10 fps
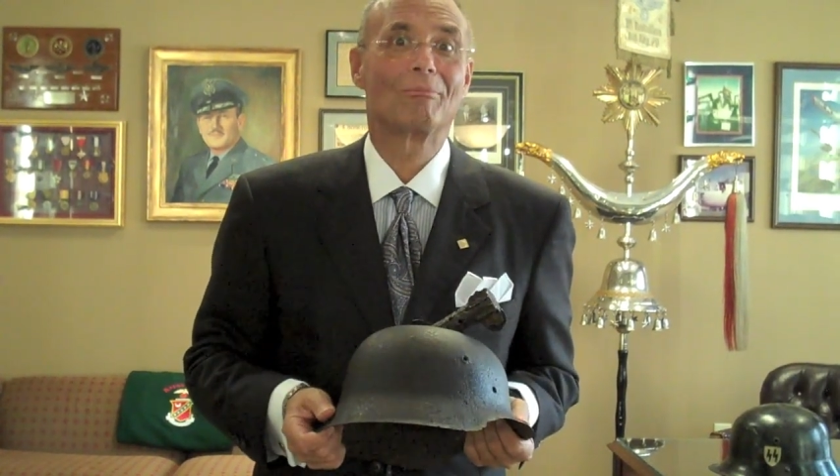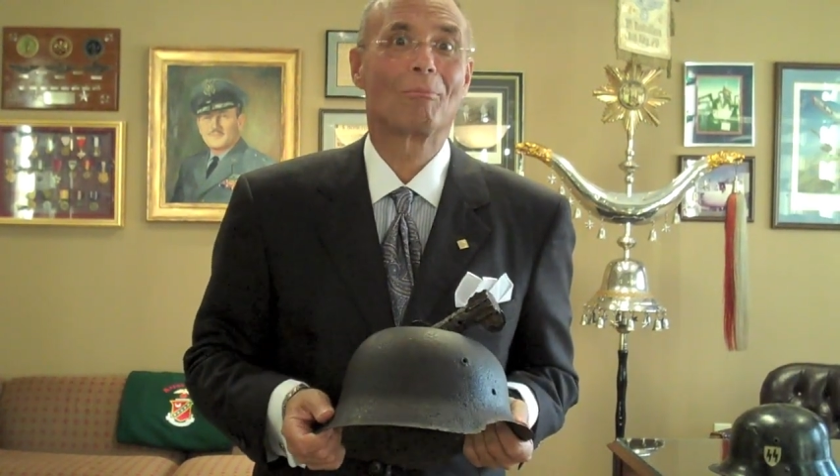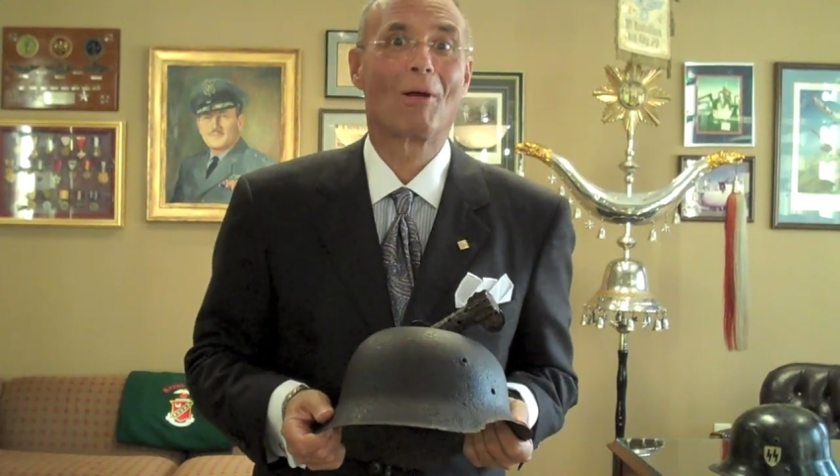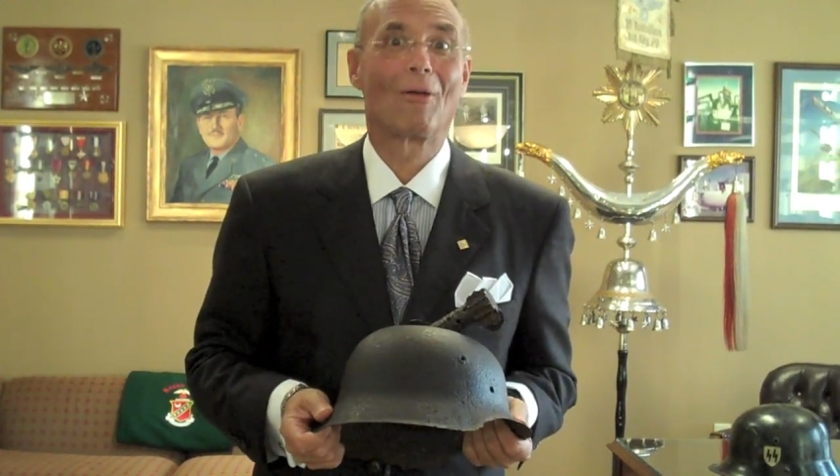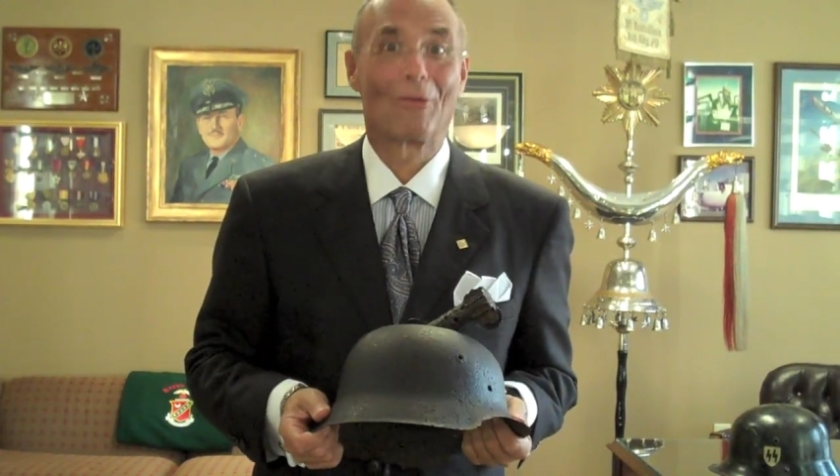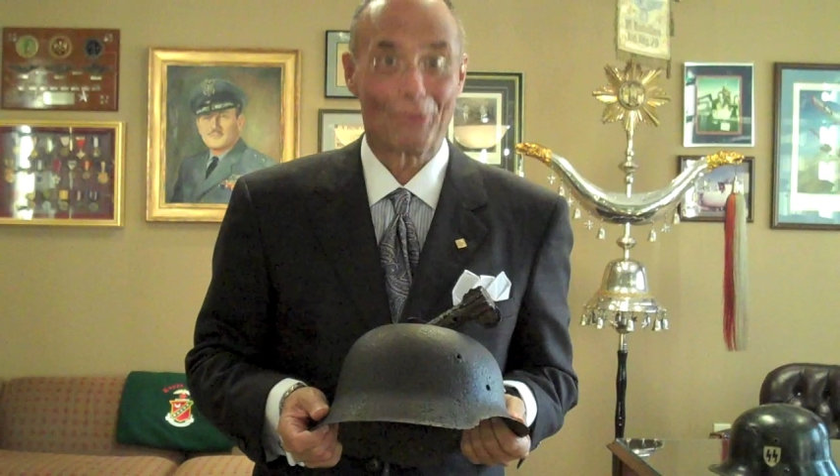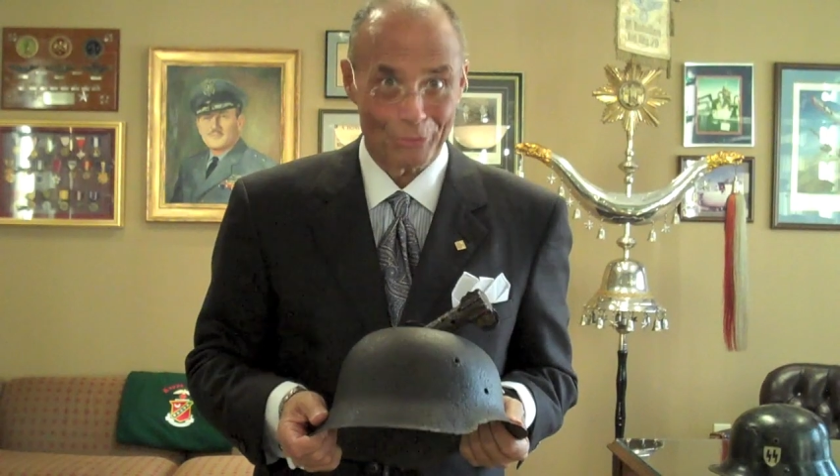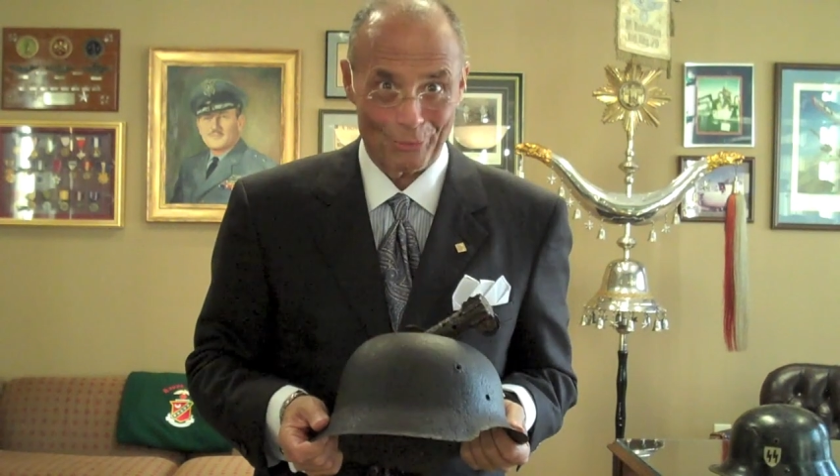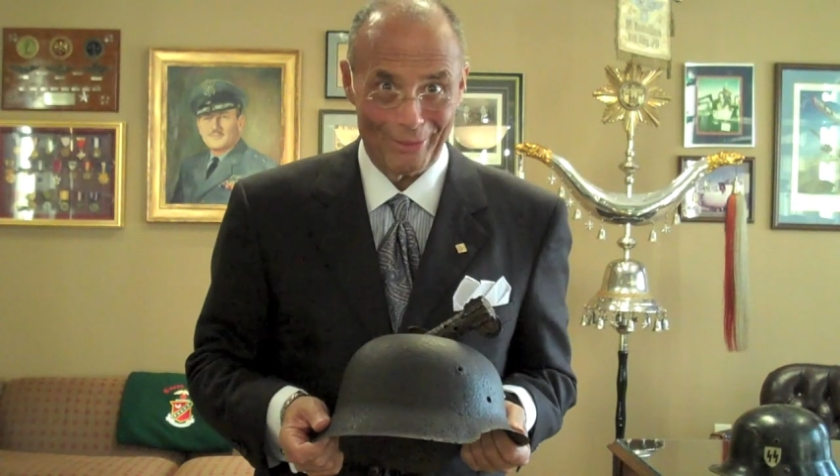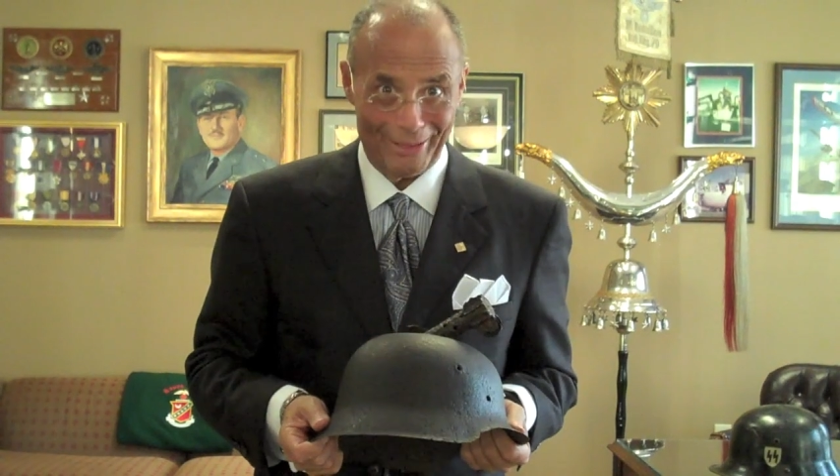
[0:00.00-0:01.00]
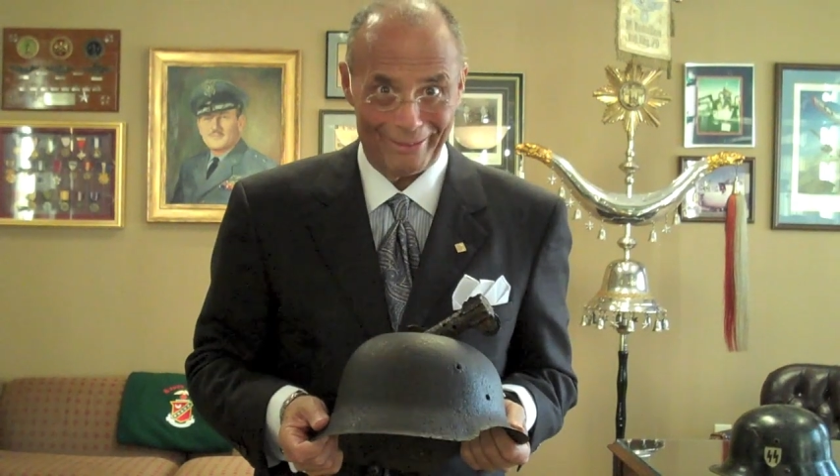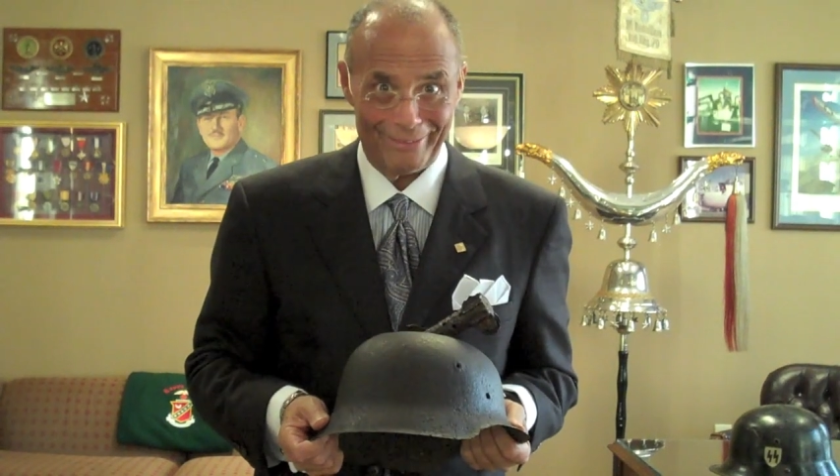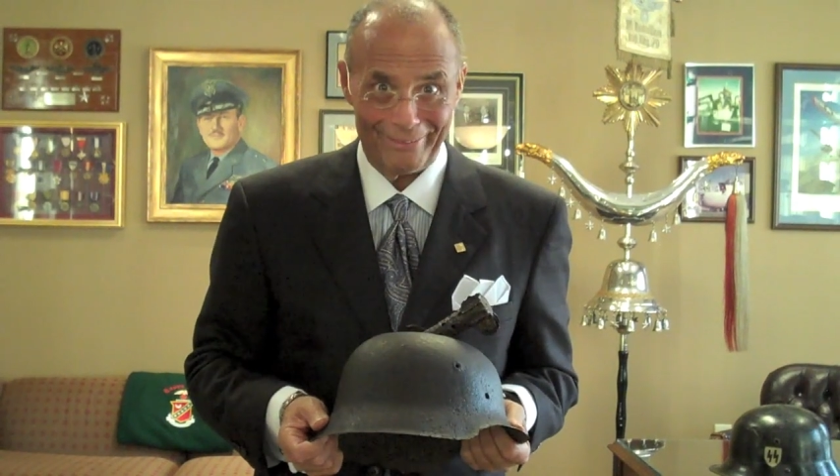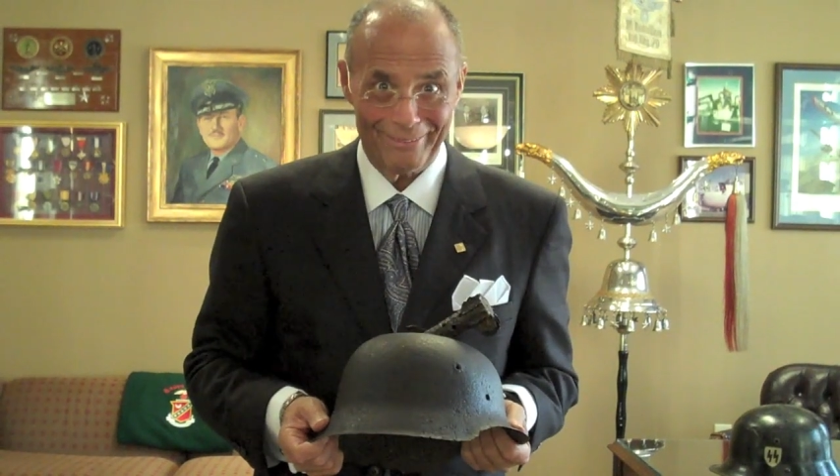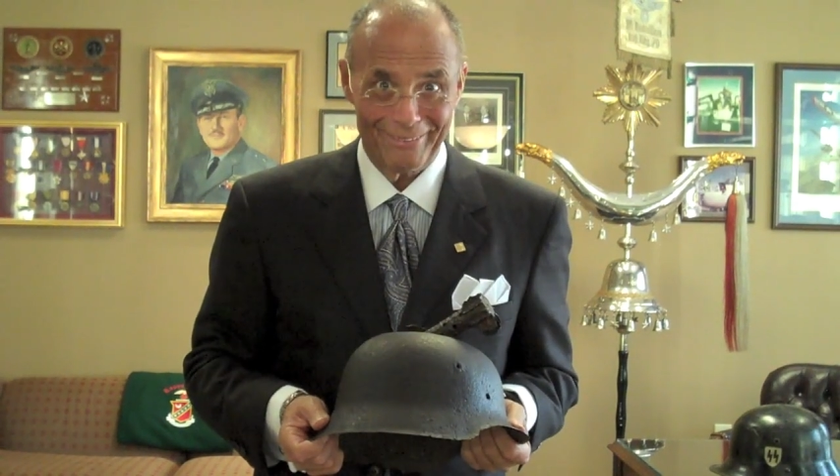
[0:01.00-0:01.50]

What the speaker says: parlor trick.